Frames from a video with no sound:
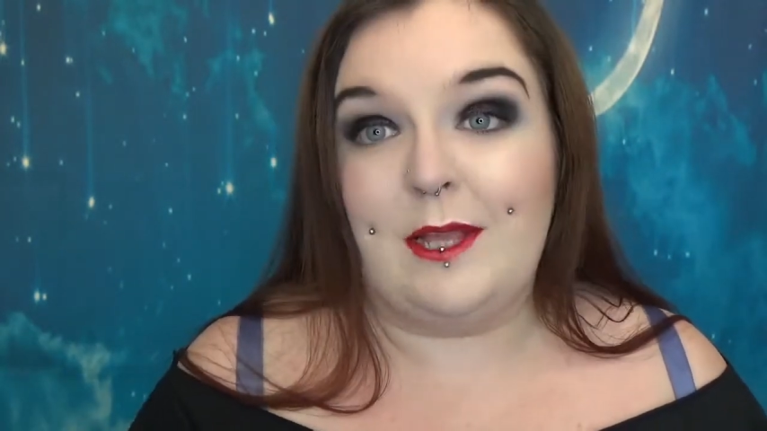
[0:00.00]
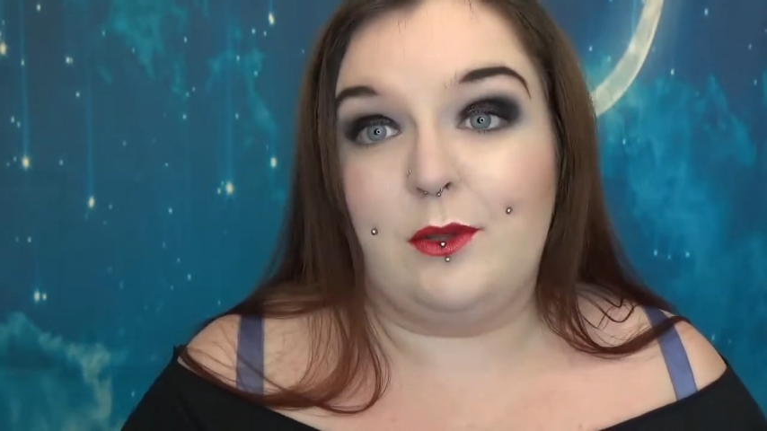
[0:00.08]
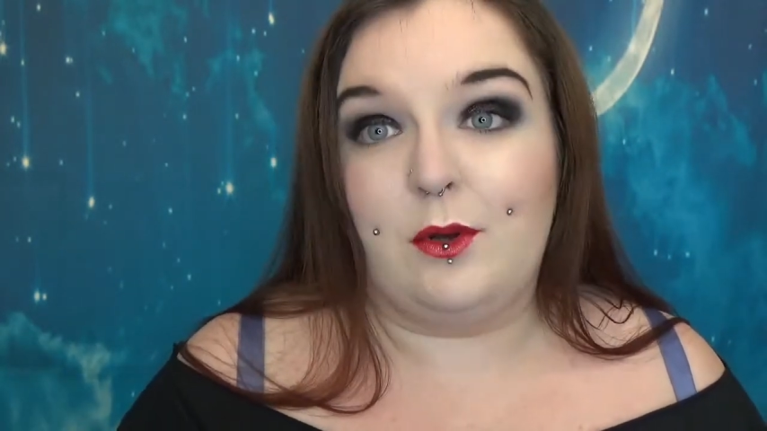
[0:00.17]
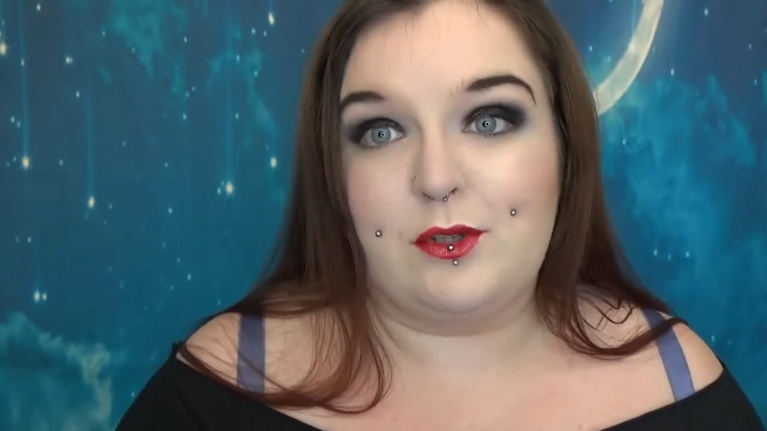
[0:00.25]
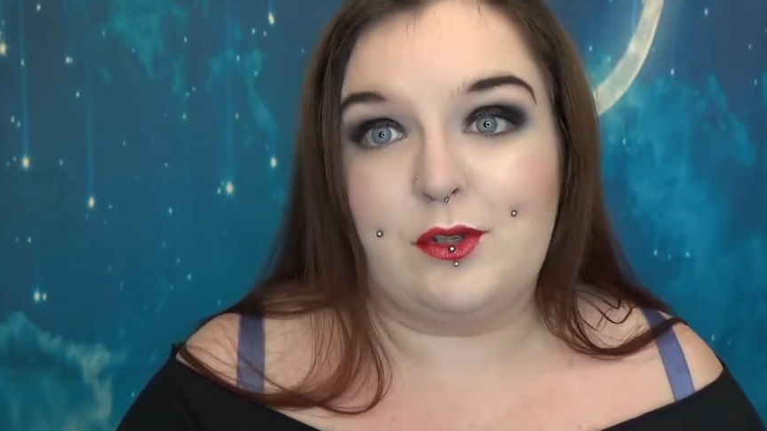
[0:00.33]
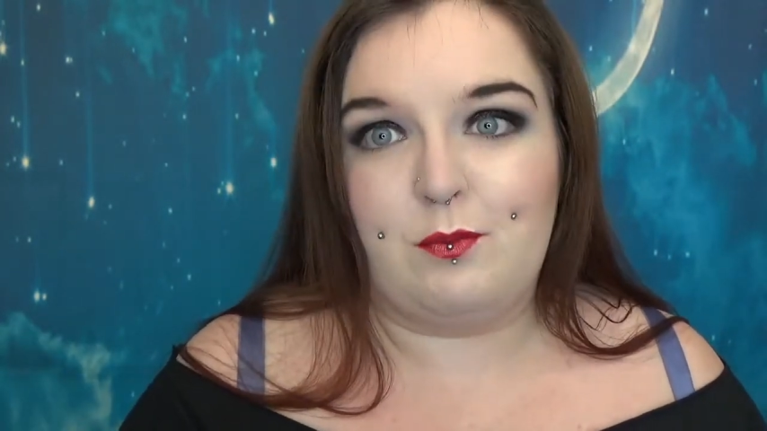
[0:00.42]

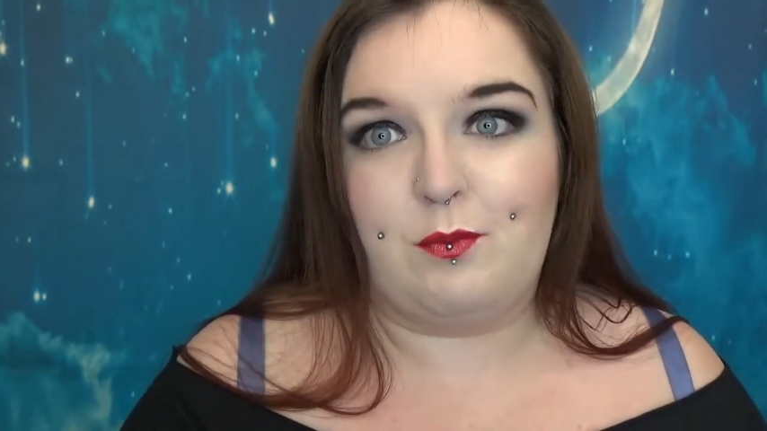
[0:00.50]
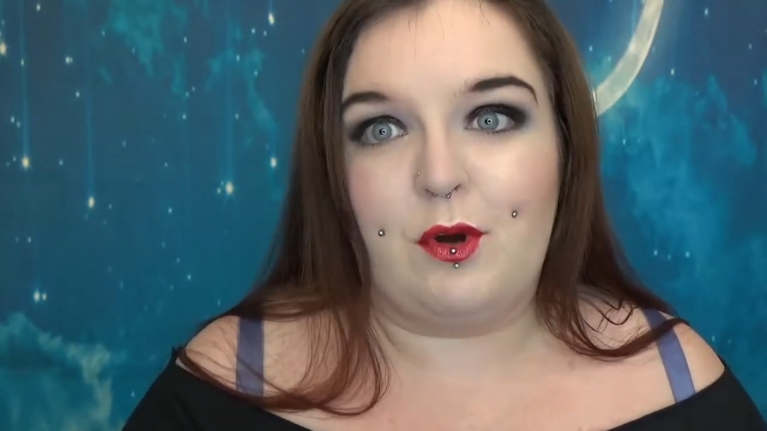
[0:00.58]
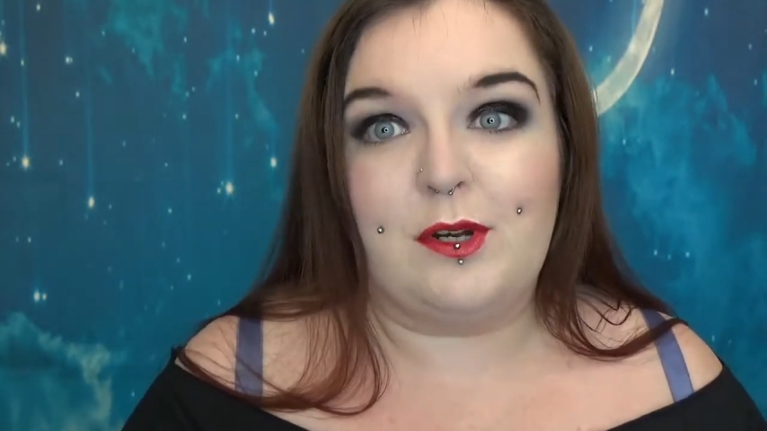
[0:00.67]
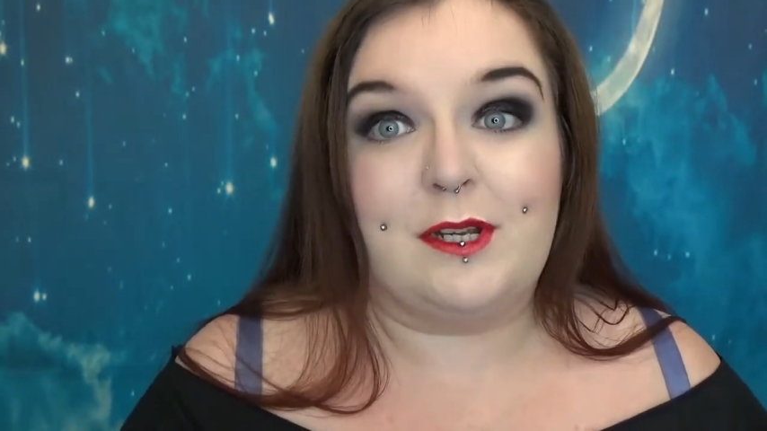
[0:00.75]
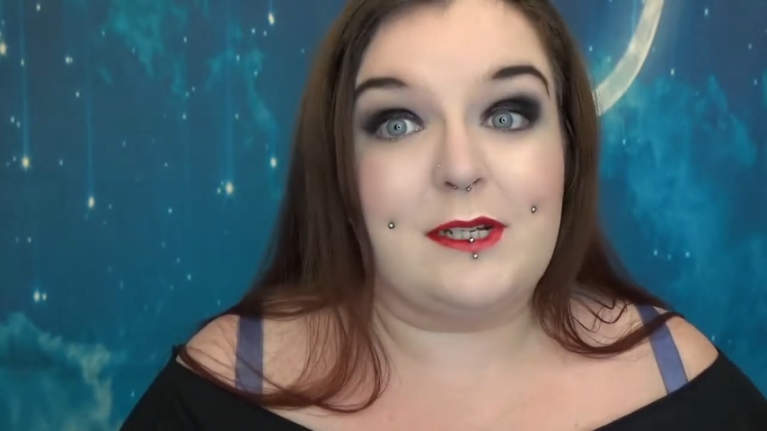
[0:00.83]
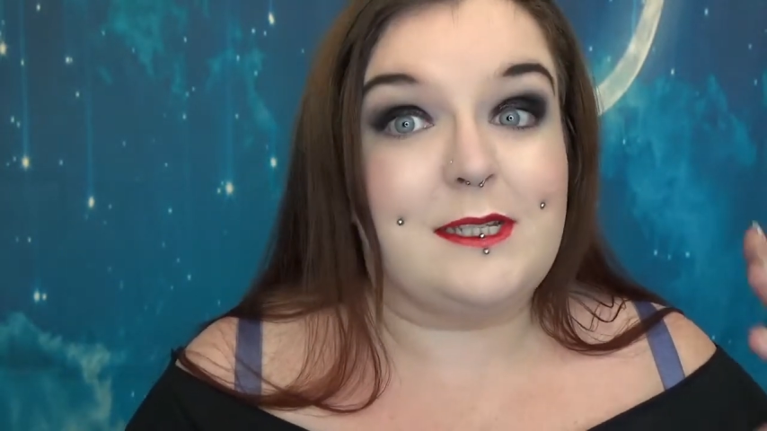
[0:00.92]
lots of the
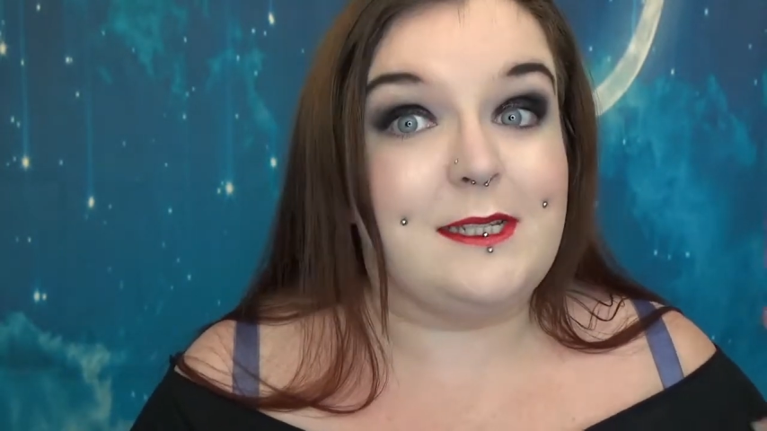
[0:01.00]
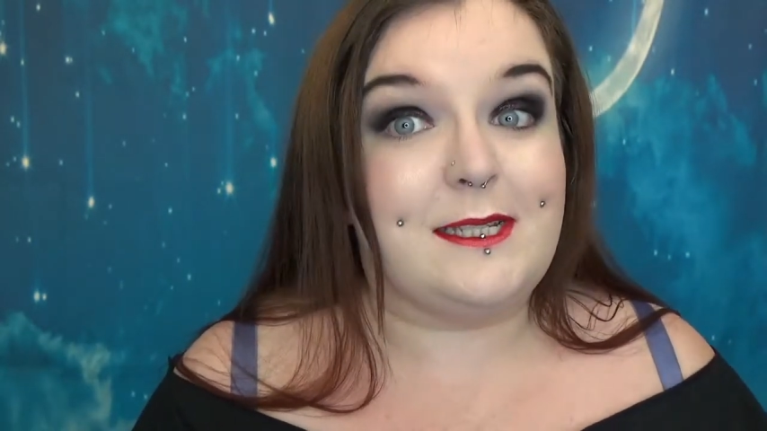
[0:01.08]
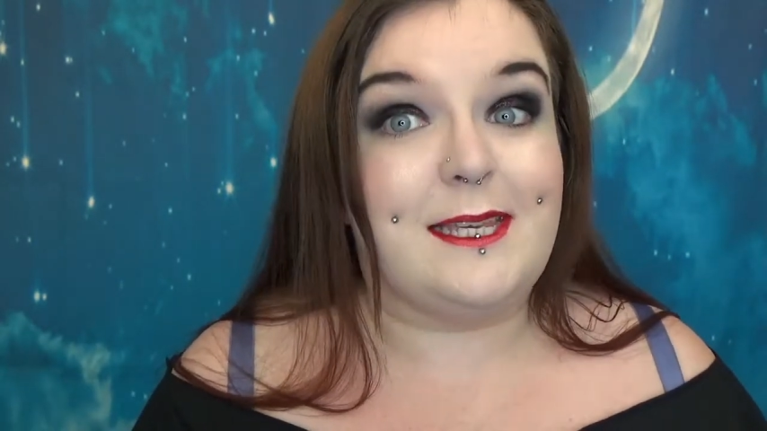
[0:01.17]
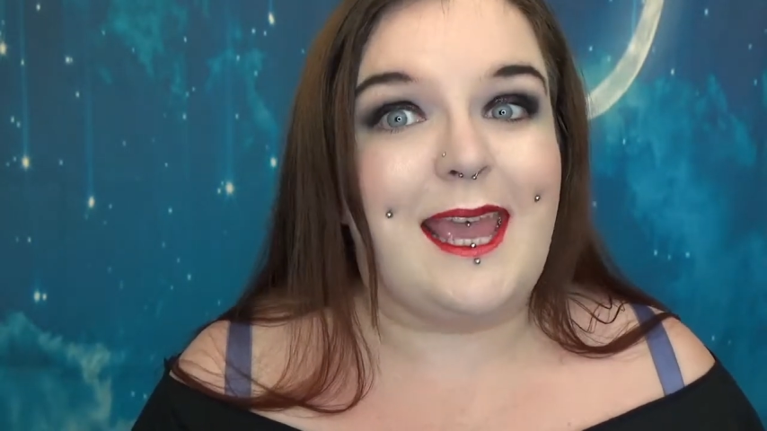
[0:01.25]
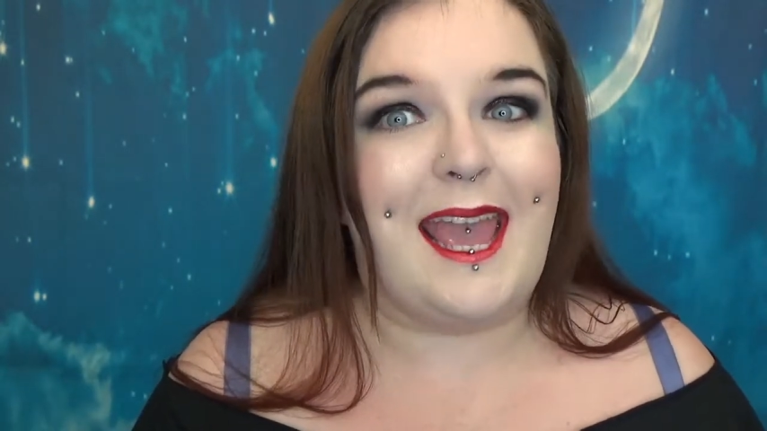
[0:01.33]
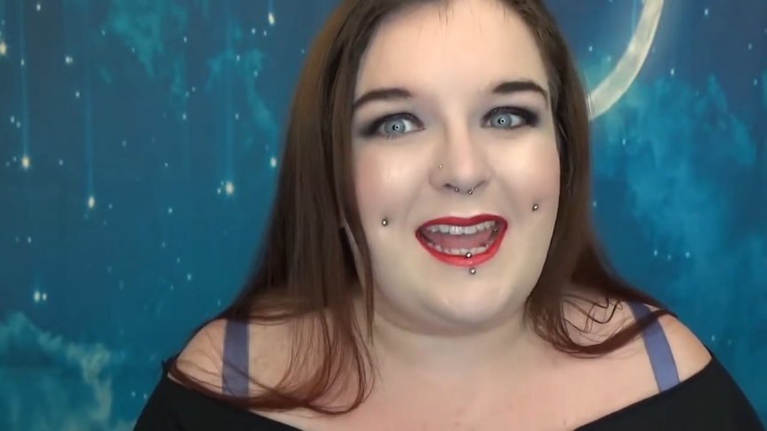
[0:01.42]
product to get